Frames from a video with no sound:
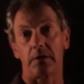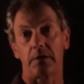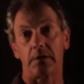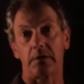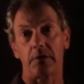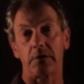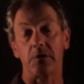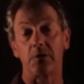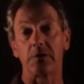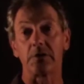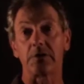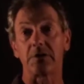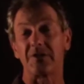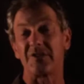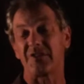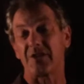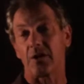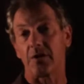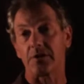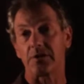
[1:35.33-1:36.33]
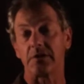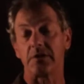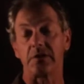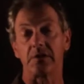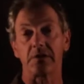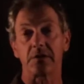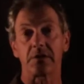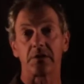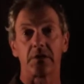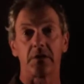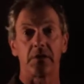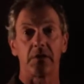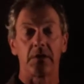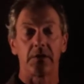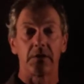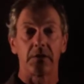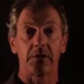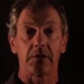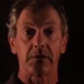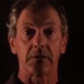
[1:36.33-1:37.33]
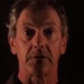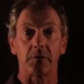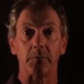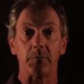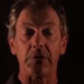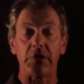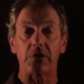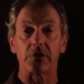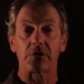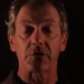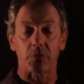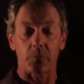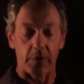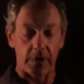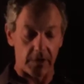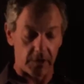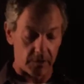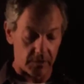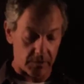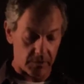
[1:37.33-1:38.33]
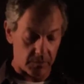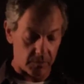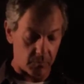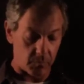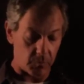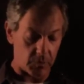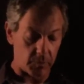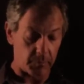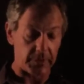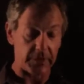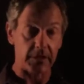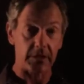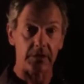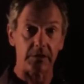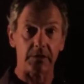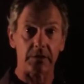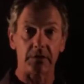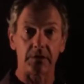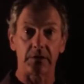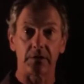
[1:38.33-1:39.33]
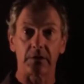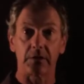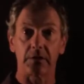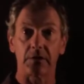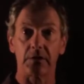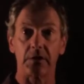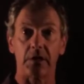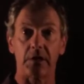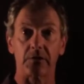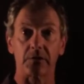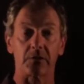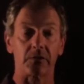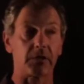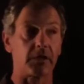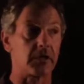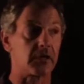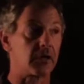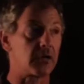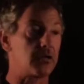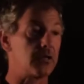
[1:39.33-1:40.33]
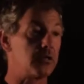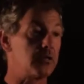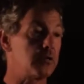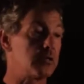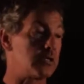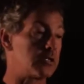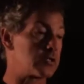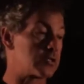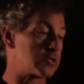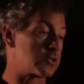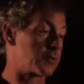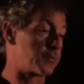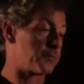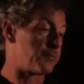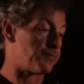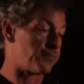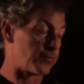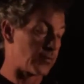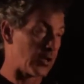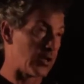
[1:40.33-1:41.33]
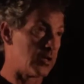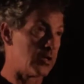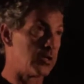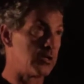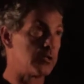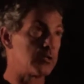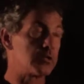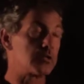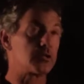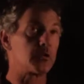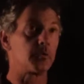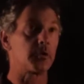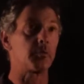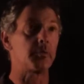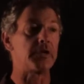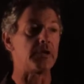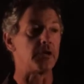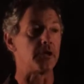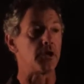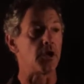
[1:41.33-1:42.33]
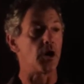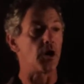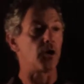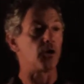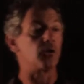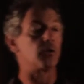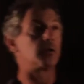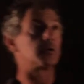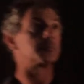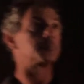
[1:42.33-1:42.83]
units in darcies to meters squared, where we can cancel out our units. So what do we know?